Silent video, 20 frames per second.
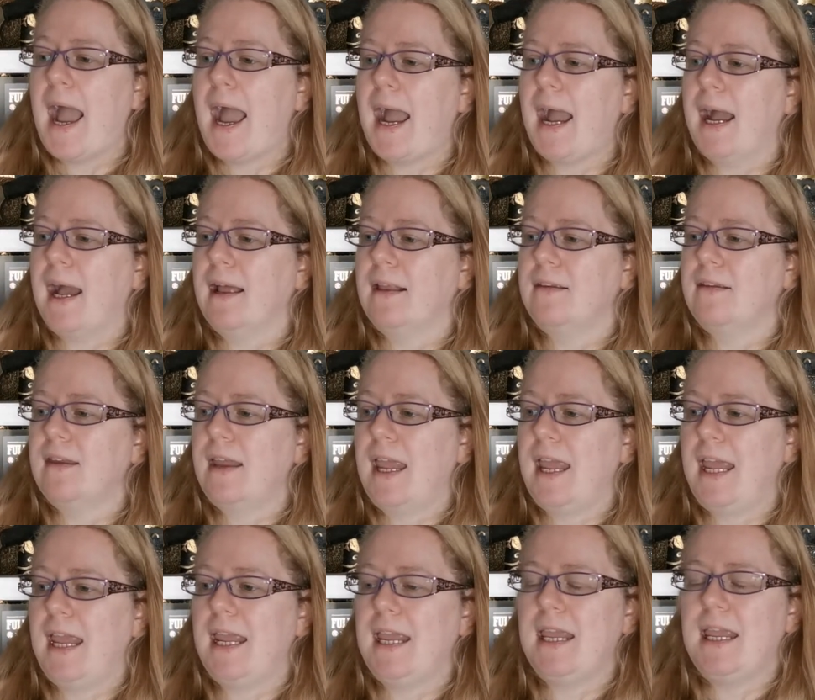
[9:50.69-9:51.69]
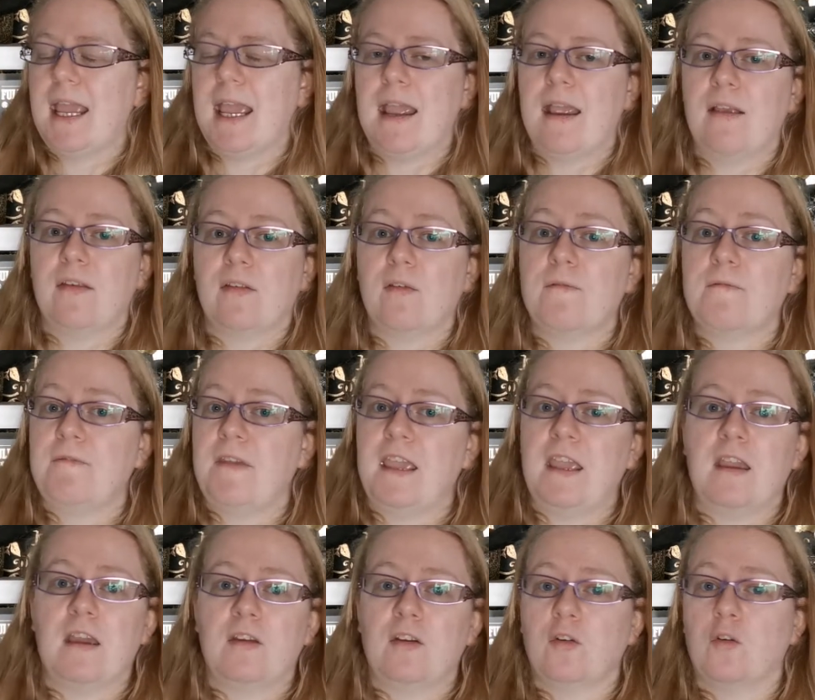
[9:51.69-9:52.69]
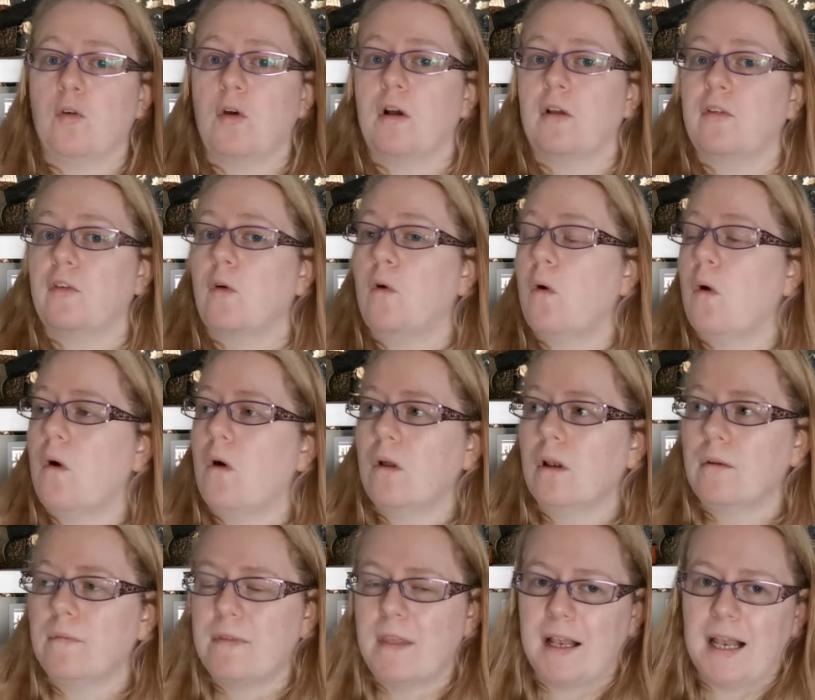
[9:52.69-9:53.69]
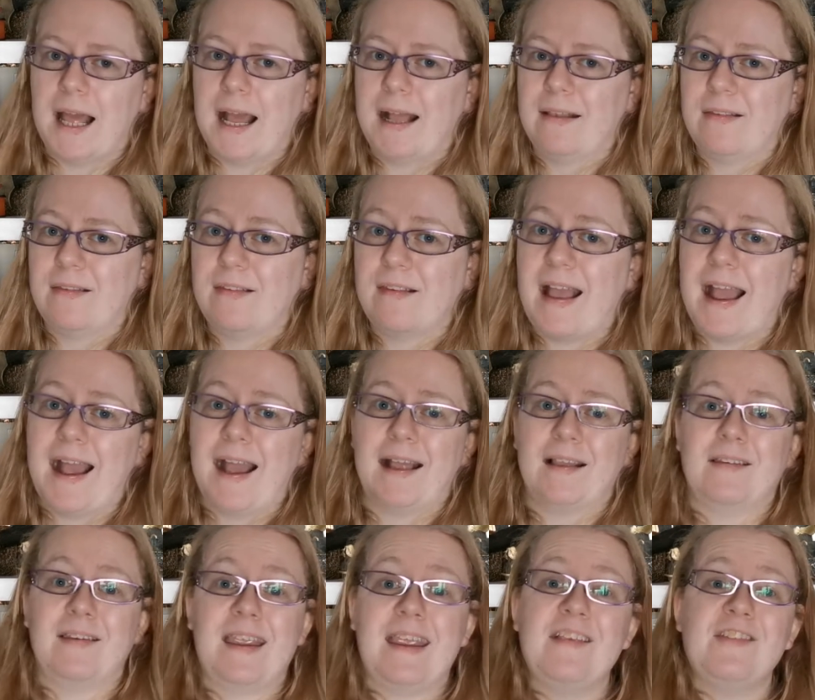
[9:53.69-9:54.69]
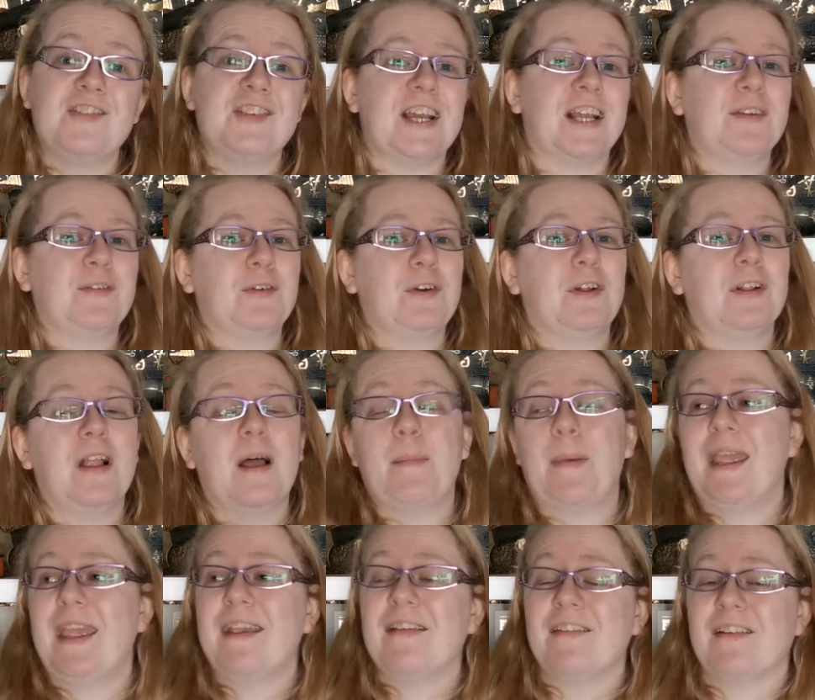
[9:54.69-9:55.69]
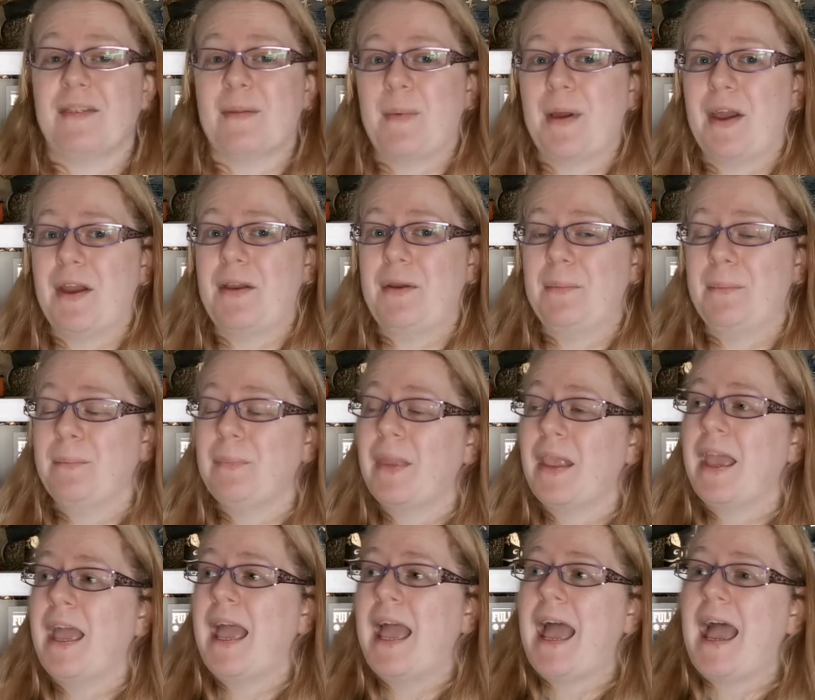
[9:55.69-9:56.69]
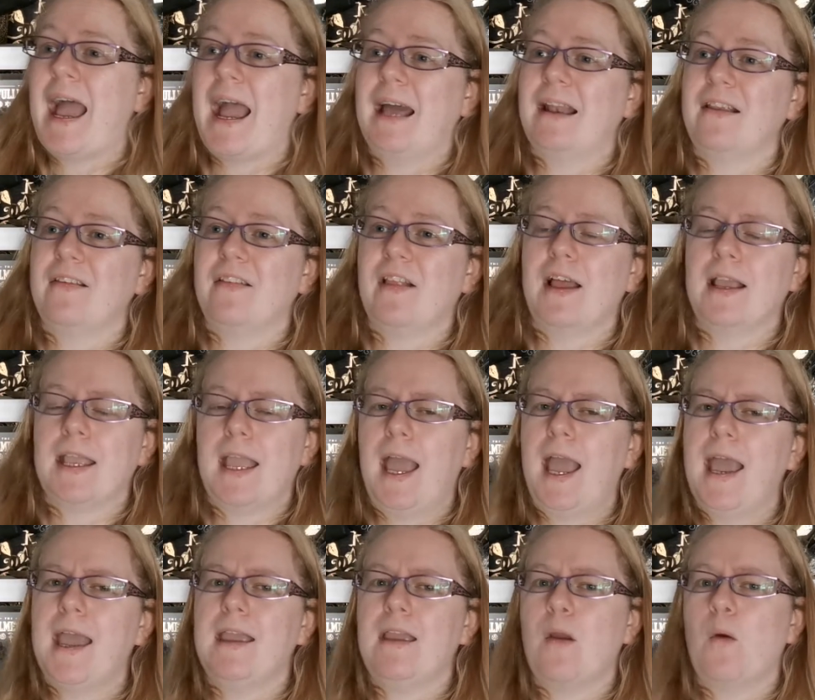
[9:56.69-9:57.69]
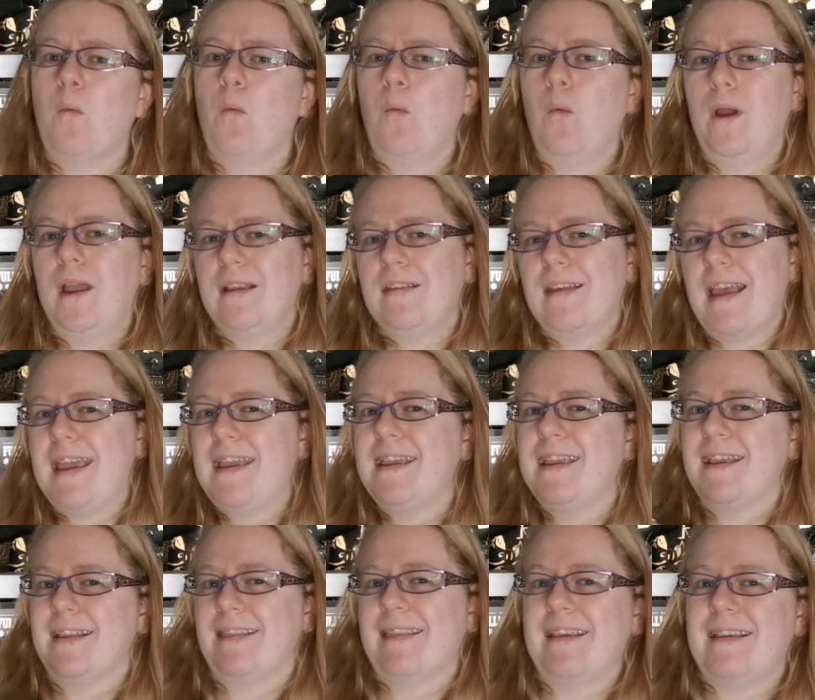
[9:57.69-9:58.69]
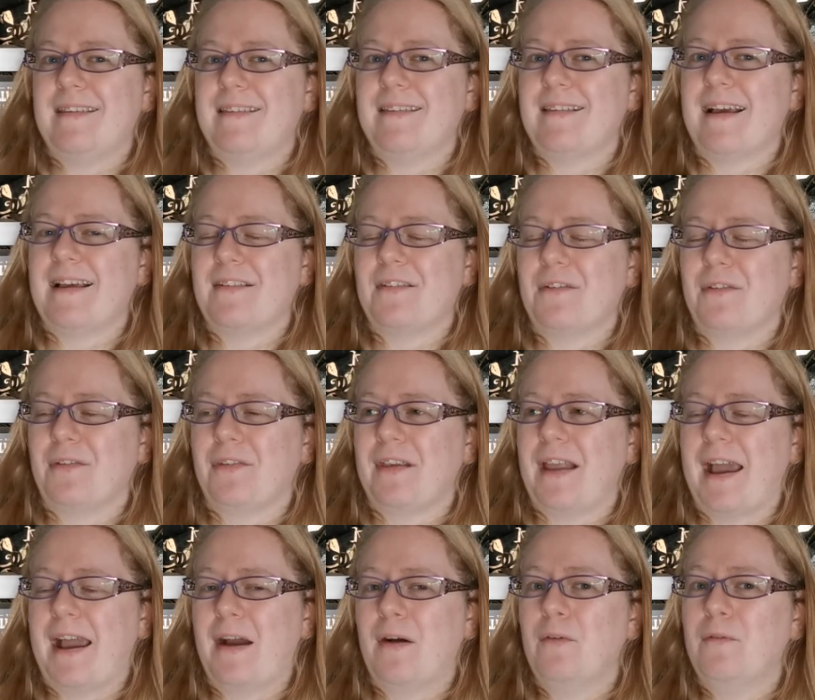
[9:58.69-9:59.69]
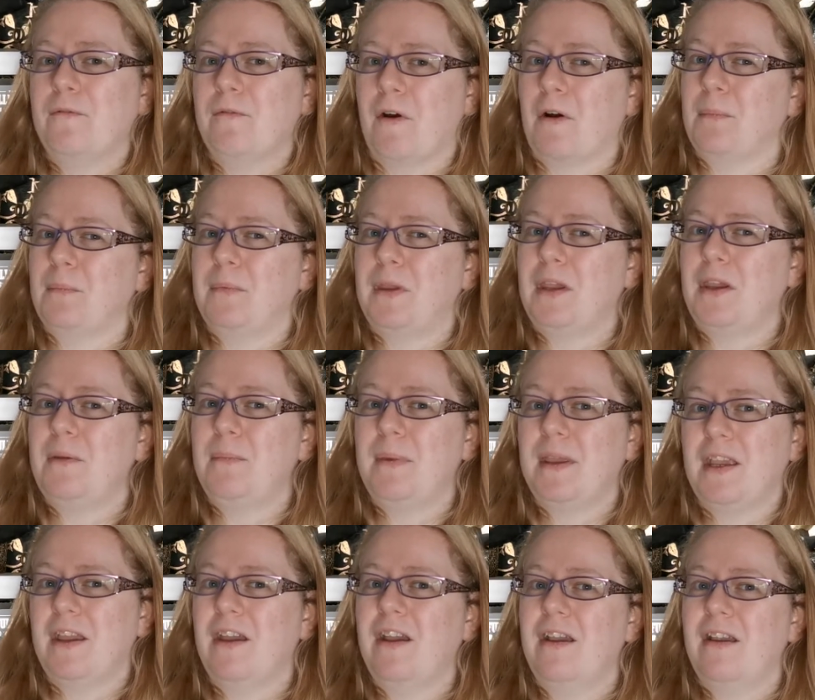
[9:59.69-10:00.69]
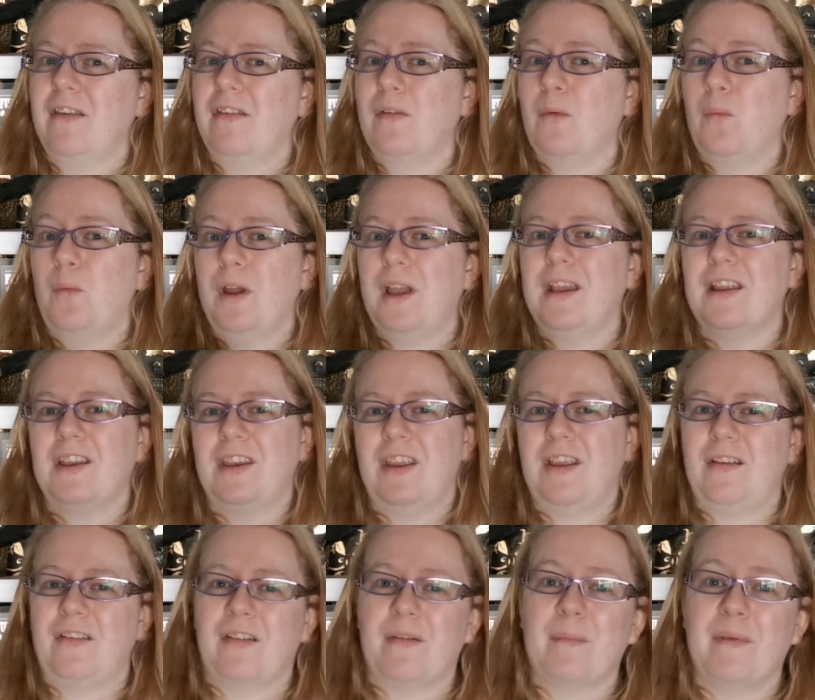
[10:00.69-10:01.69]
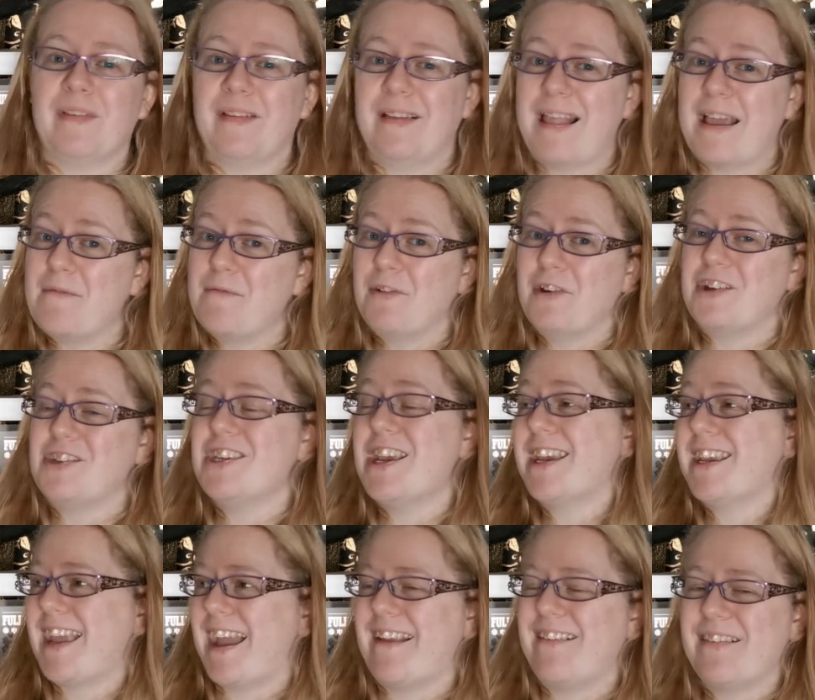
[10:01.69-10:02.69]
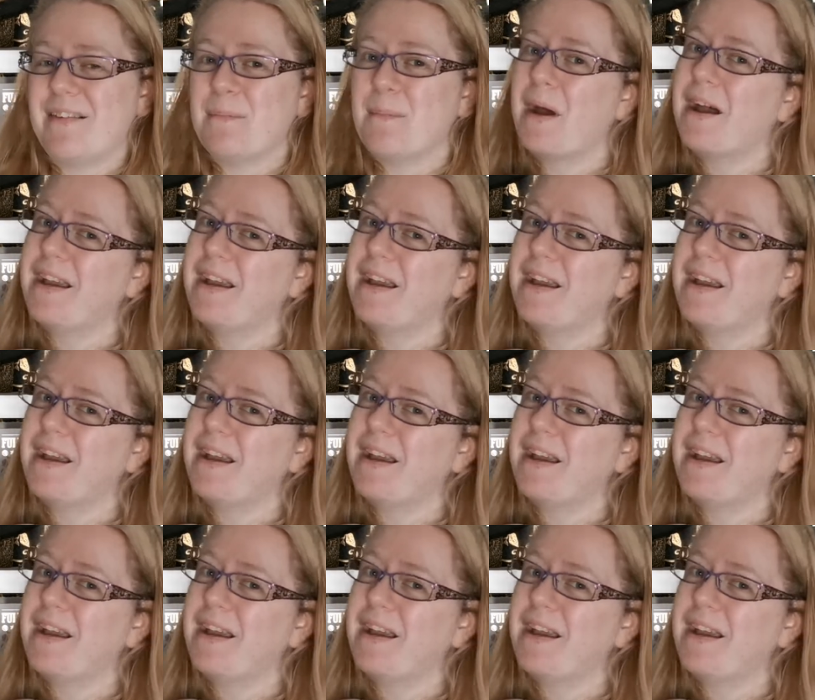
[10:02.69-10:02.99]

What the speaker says: and he is feared across all of the lands, and his general appears on the boat and is like, hey, we're taking these saddles now from you because we're going to use them as leverage against